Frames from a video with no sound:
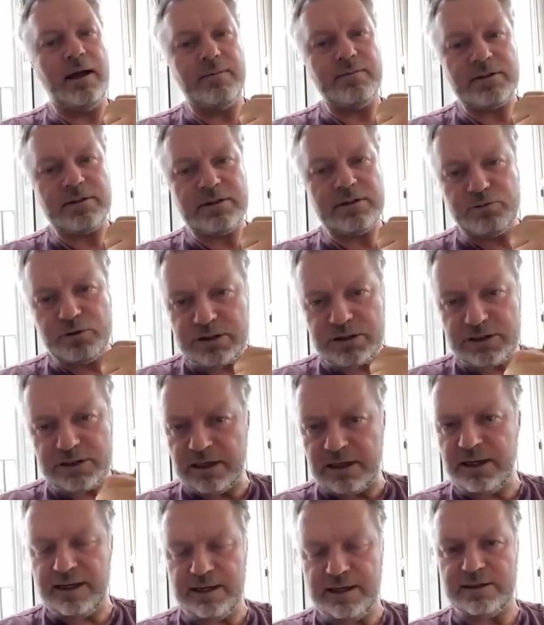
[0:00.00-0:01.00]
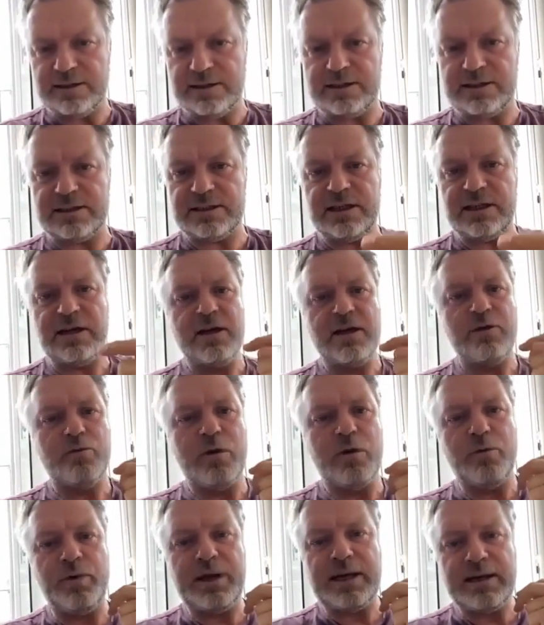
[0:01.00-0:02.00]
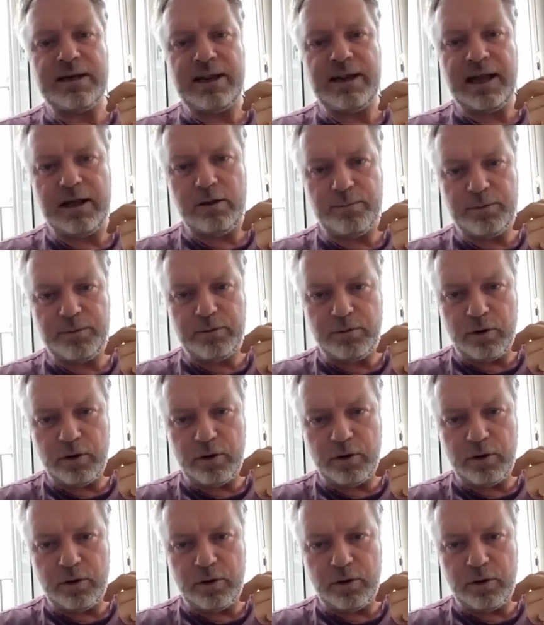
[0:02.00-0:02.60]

resilience, where we can help